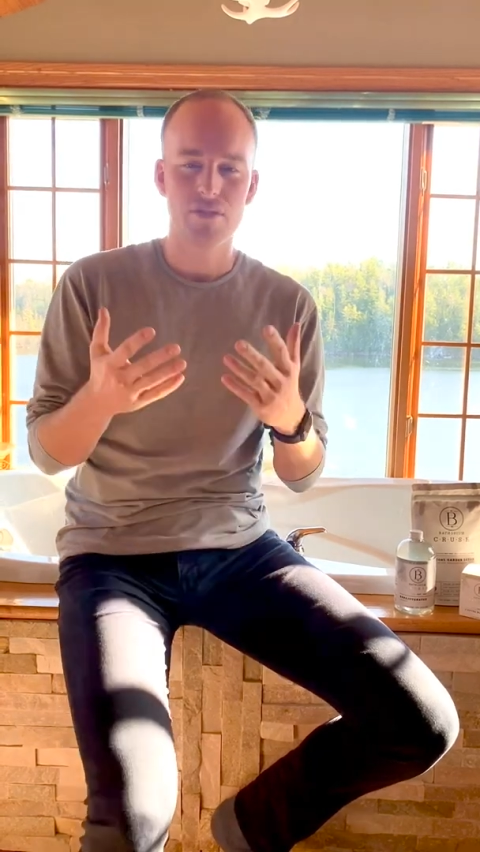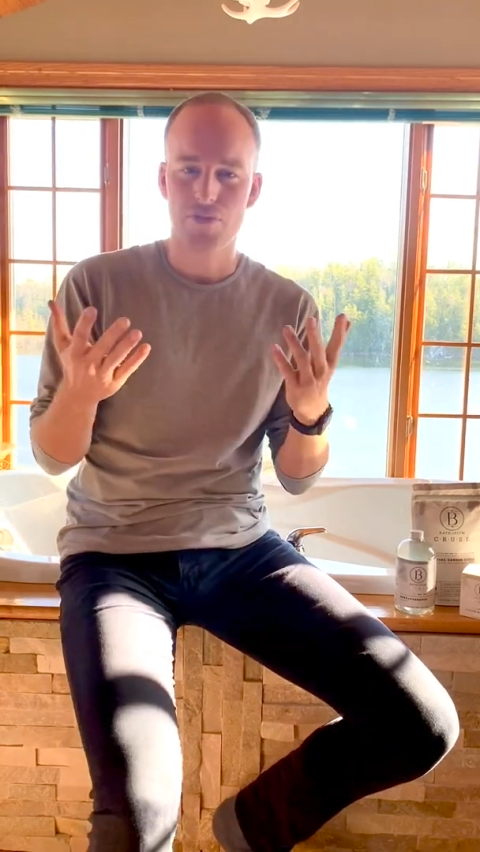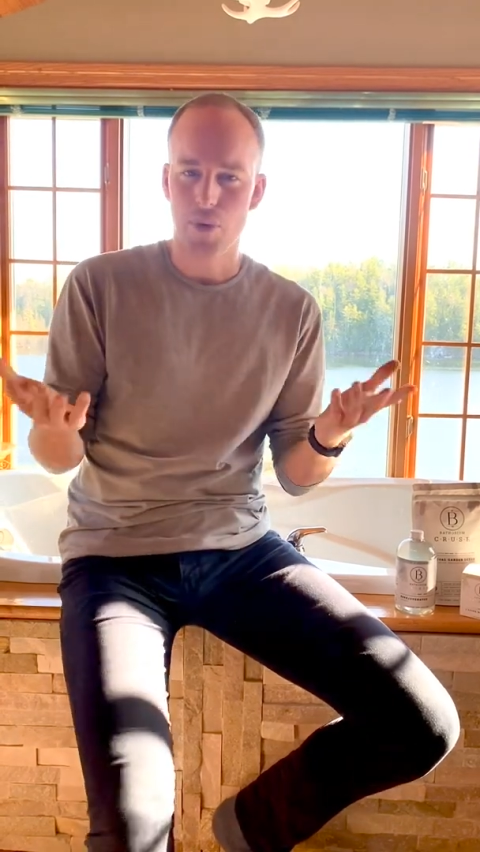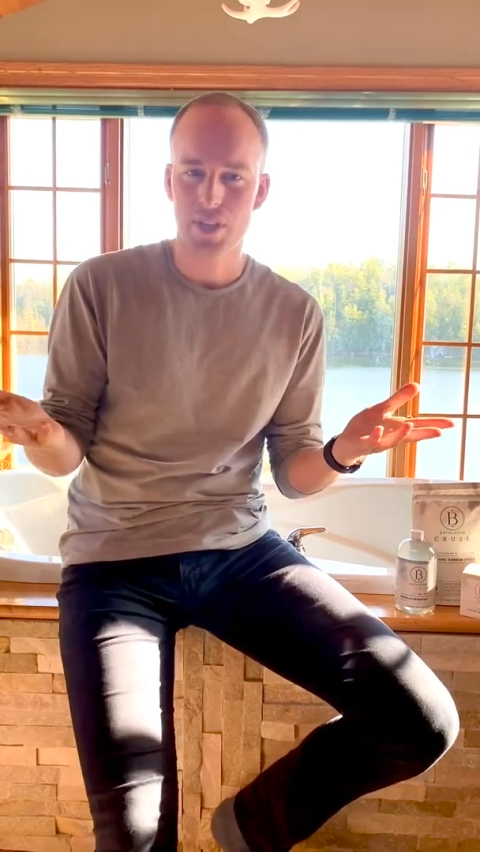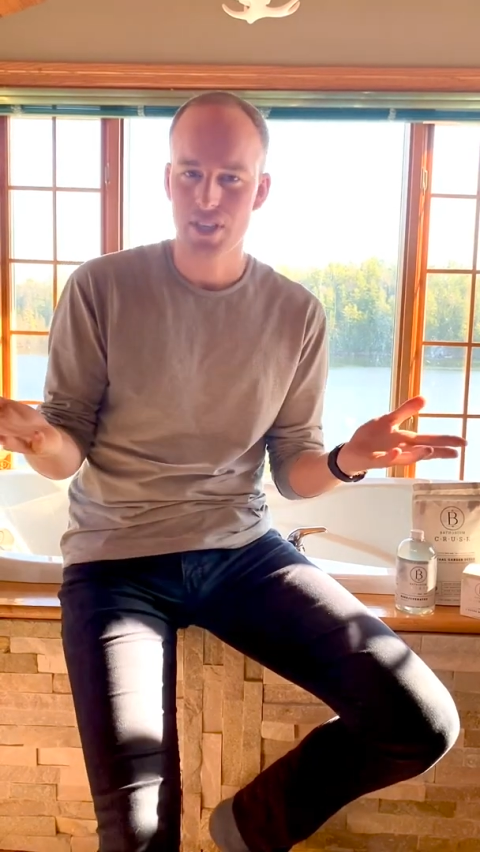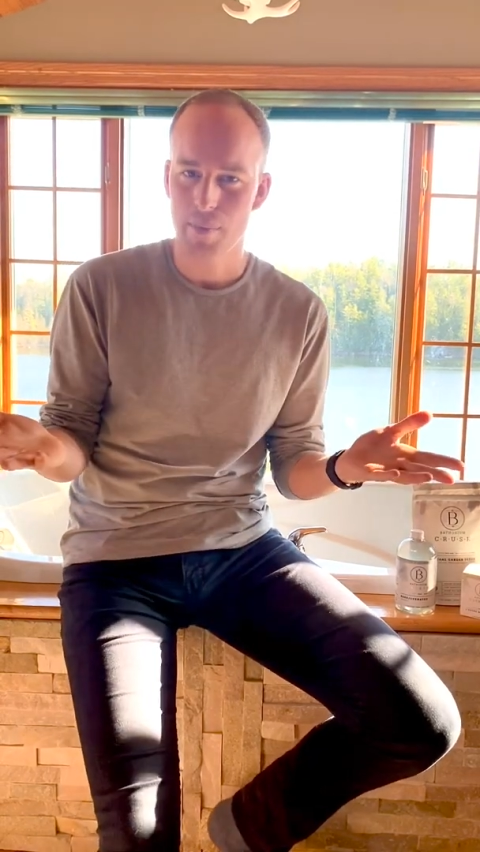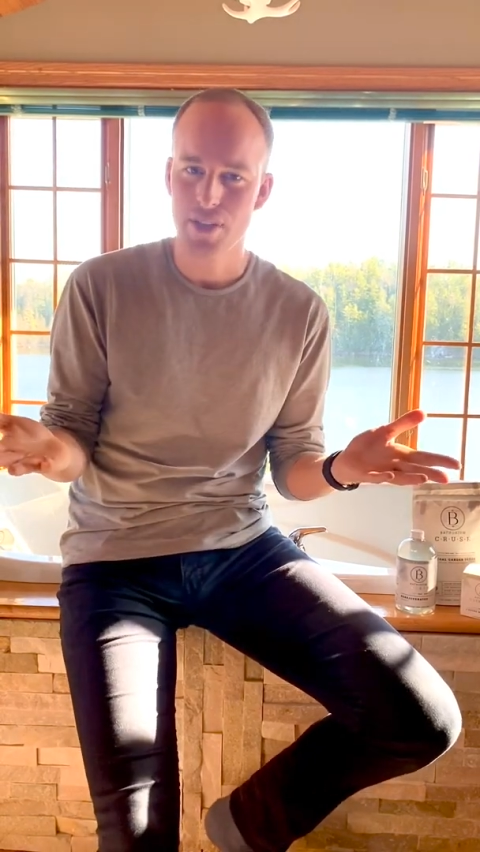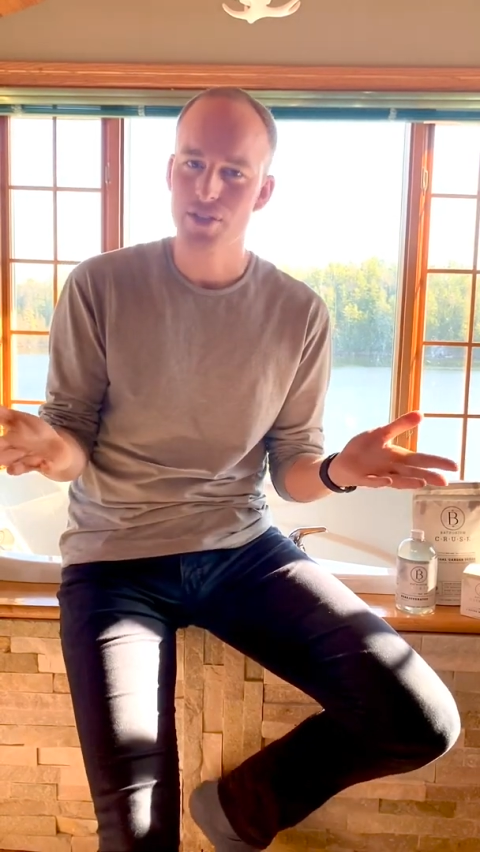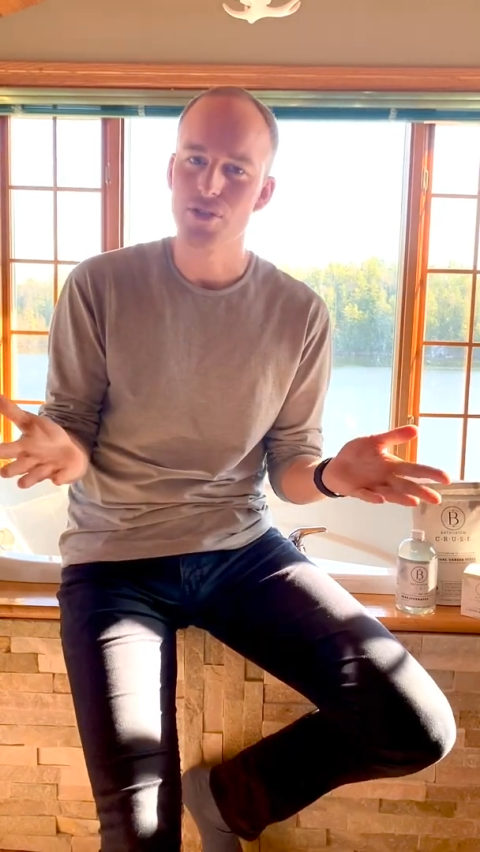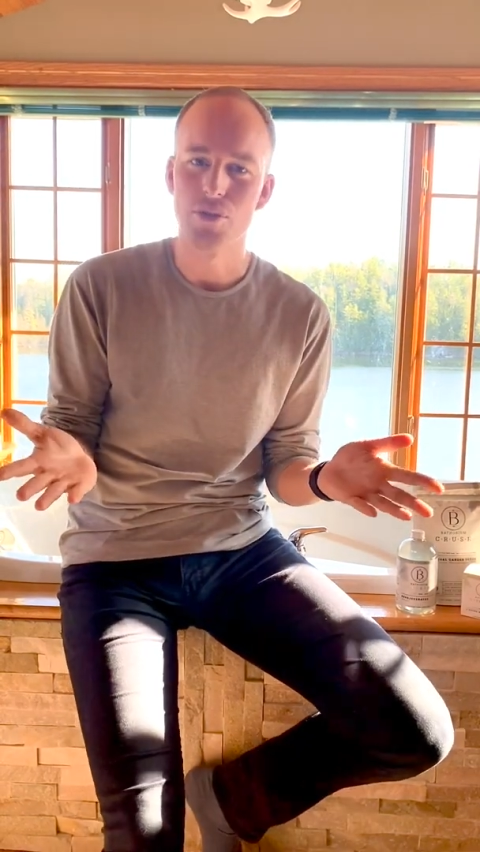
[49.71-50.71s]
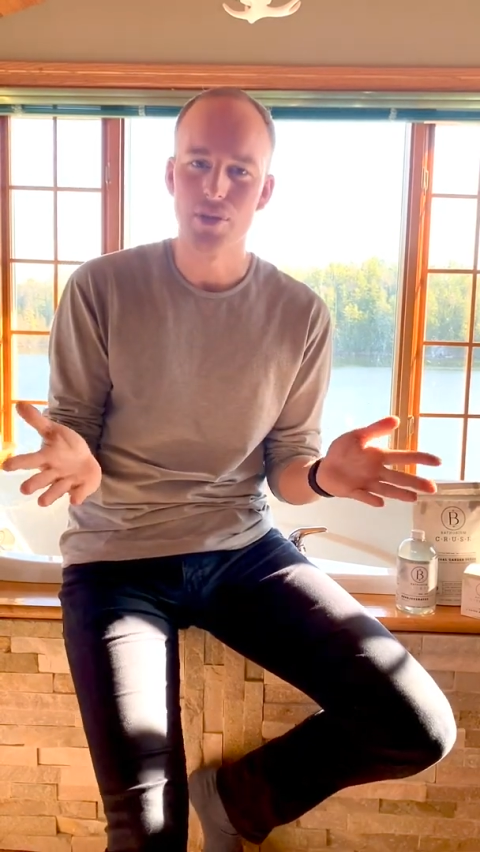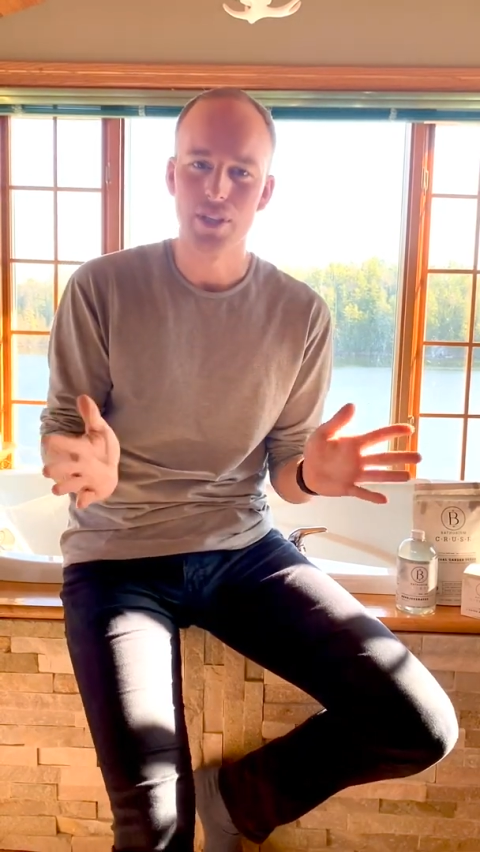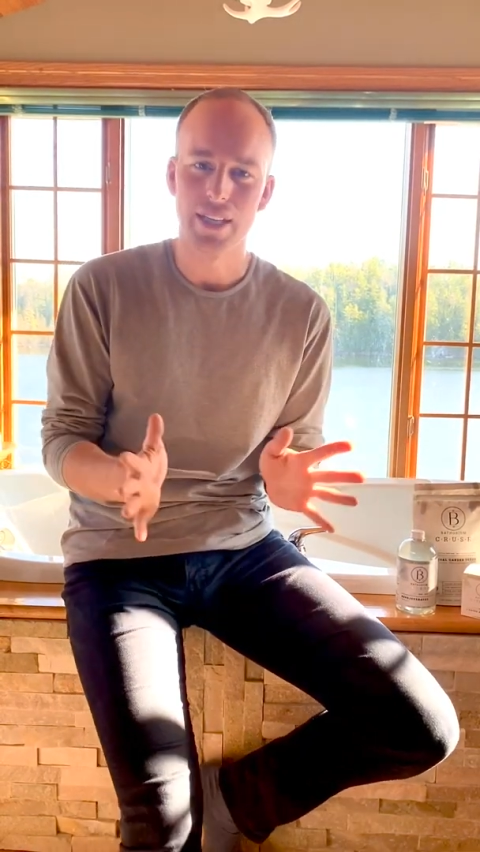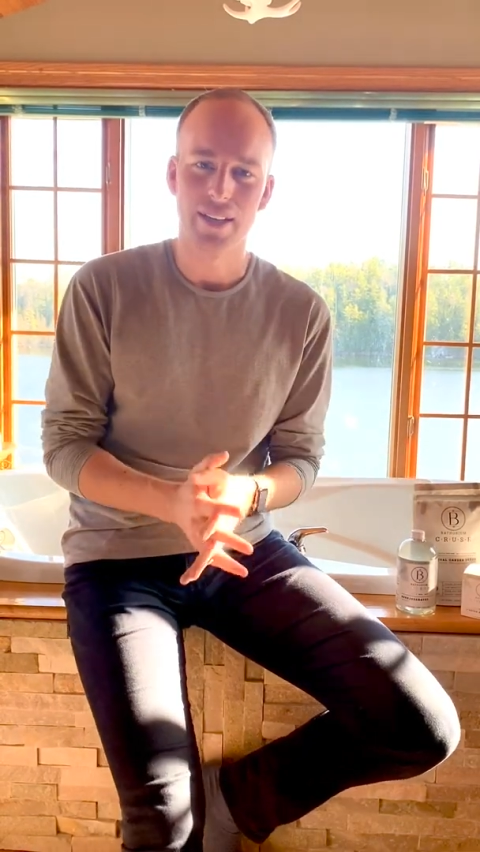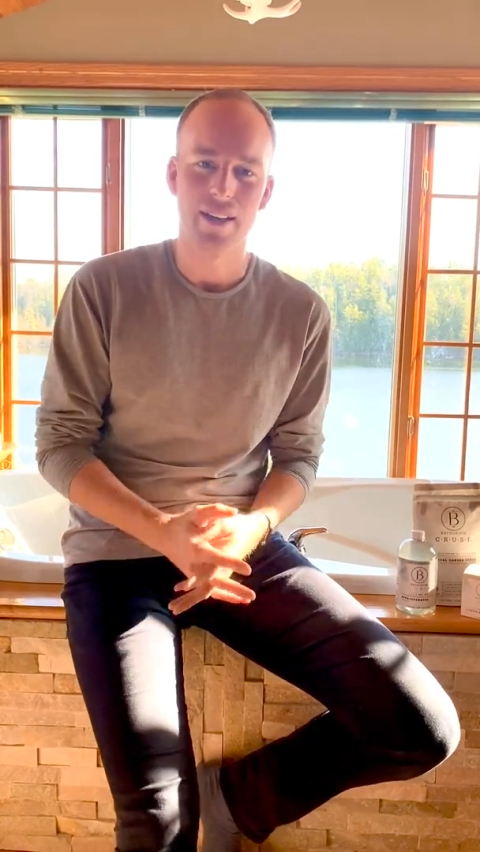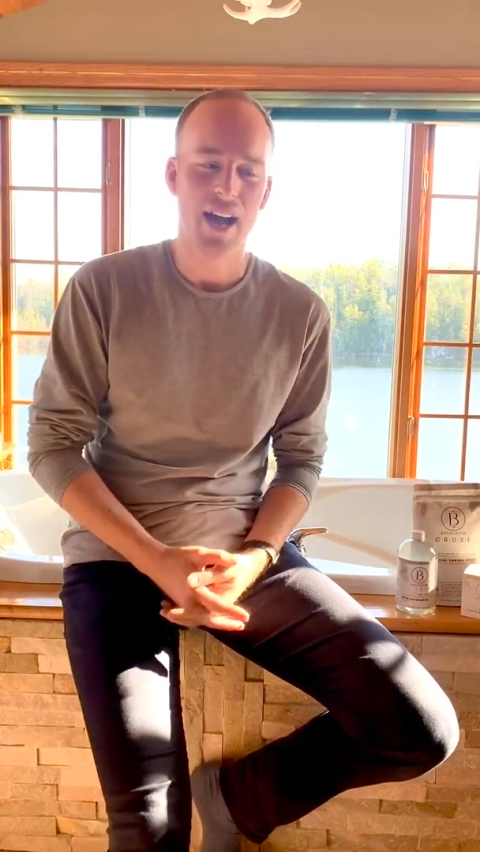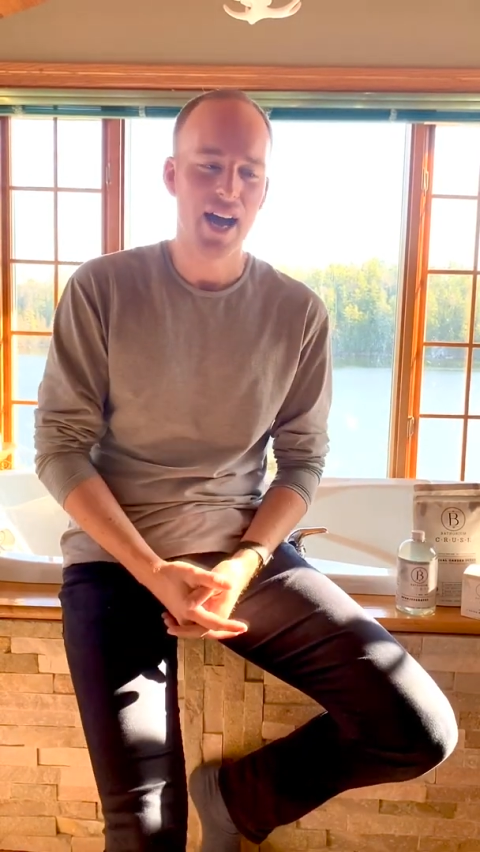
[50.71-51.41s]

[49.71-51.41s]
focused on my schooling